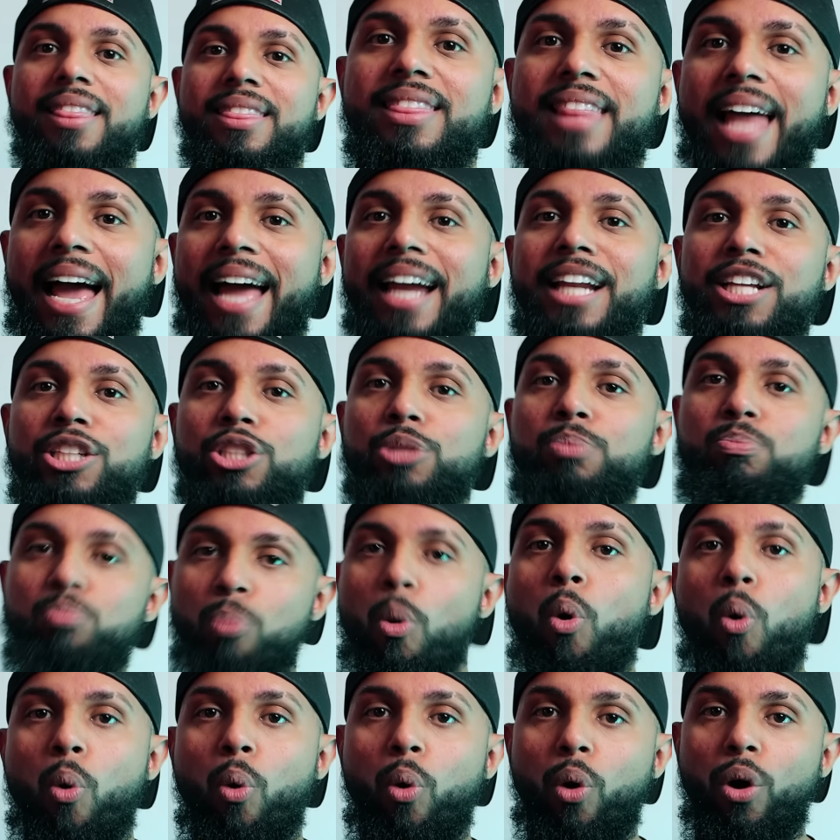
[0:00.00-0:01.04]
That is
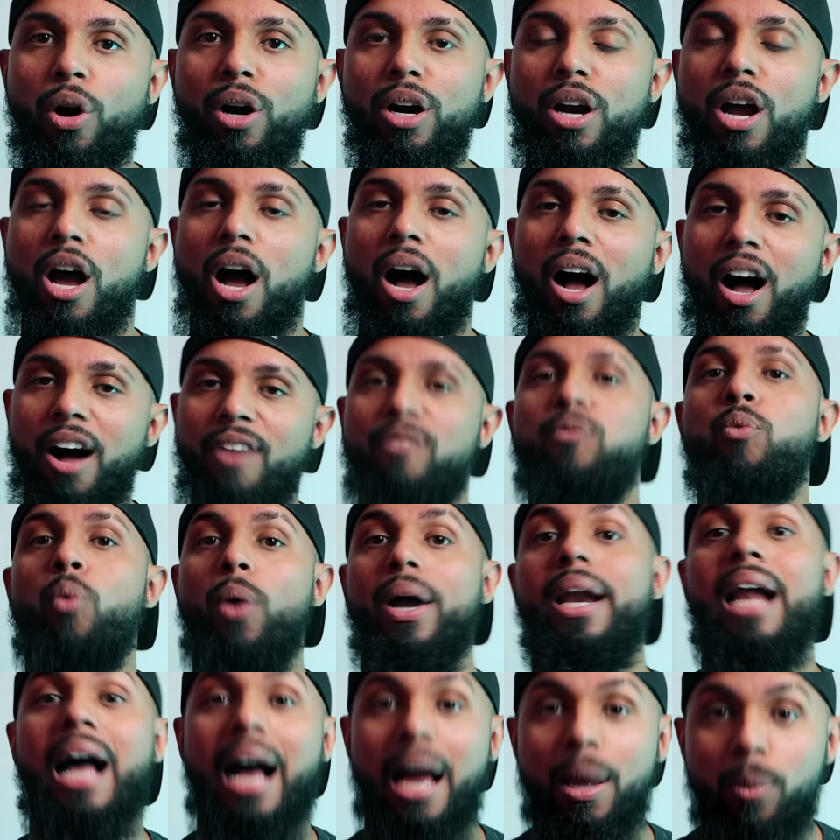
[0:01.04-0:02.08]
more of
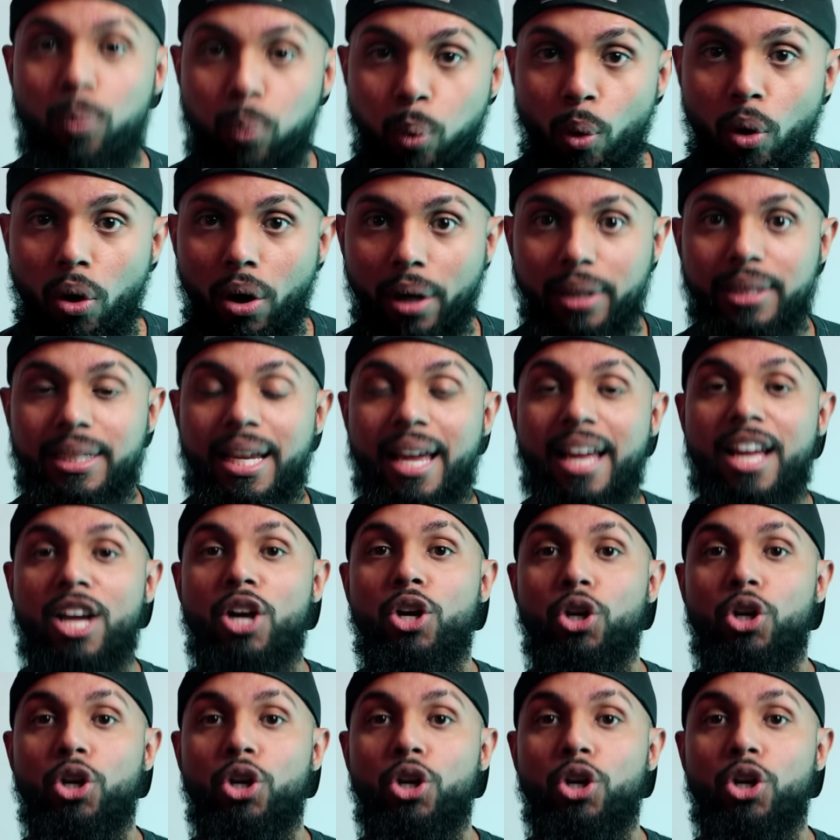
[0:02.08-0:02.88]
what I want.